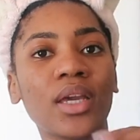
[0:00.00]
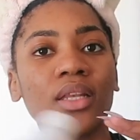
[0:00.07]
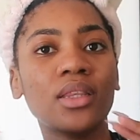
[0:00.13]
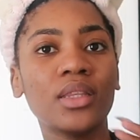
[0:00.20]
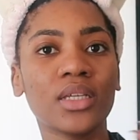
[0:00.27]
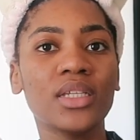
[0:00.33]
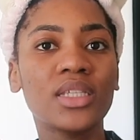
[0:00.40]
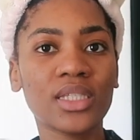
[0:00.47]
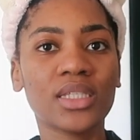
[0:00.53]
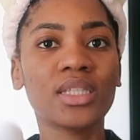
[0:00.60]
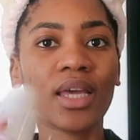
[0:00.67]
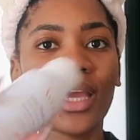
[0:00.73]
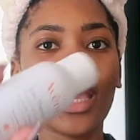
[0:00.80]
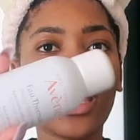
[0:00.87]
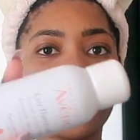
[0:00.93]
to get
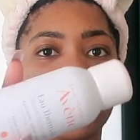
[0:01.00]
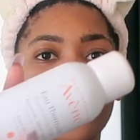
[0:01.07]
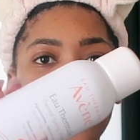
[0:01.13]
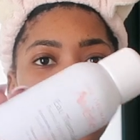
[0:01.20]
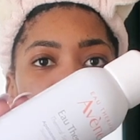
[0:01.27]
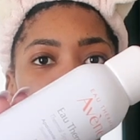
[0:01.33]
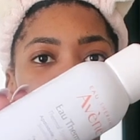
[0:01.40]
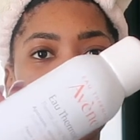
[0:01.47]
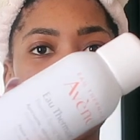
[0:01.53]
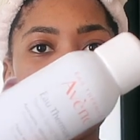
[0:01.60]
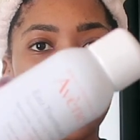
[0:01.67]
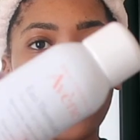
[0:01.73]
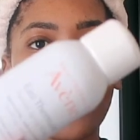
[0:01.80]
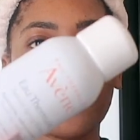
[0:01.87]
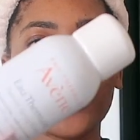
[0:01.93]
this
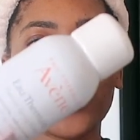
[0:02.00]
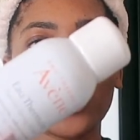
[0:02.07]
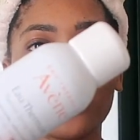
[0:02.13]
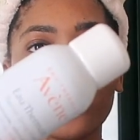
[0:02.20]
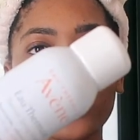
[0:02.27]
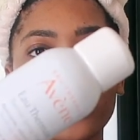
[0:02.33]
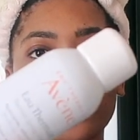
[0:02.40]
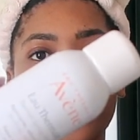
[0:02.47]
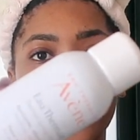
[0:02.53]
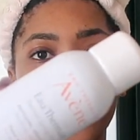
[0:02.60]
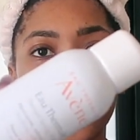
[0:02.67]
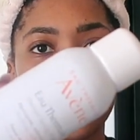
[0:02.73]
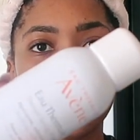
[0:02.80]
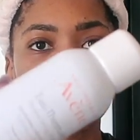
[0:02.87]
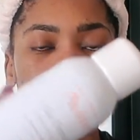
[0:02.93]
Avene thermal
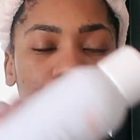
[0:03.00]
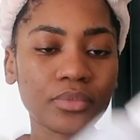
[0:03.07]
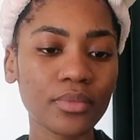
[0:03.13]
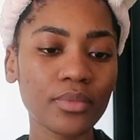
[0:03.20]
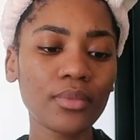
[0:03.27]
spray,